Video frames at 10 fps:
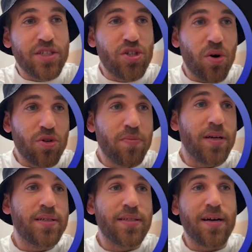showed
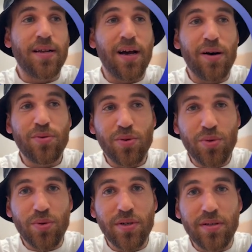me exactly how to
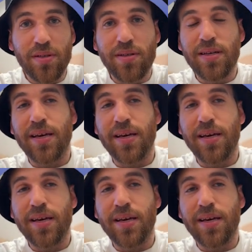do it.